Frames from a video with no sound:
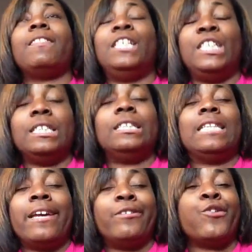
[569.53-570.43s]
Jesus
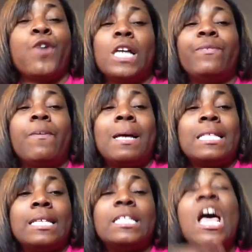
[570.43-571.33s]
died on the cross for my
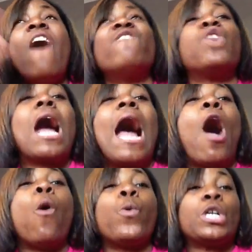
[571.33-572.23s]
sins, for
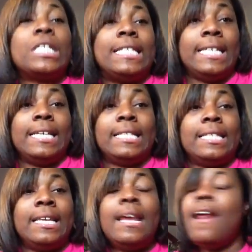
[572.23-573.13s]
our
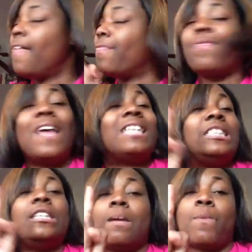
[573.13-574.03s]
sins. That's
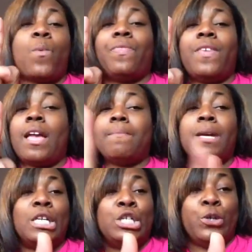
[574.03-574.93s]
the number one thing I'm
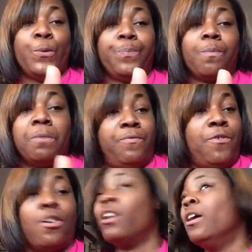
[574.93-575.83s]
going to do
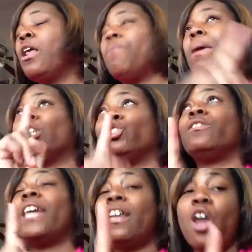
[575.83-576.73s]
before making sure
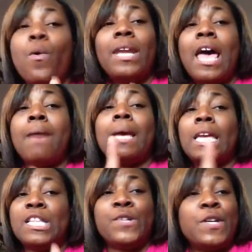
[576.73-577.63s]
they know it. Now my
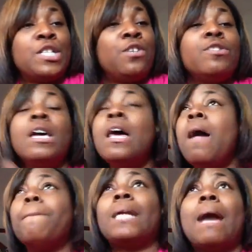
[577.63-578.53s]
kids are in tune,
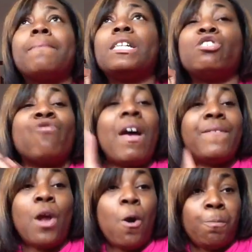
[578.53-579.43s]
but I'm going to drive
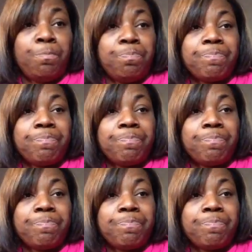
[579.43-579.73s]
it home.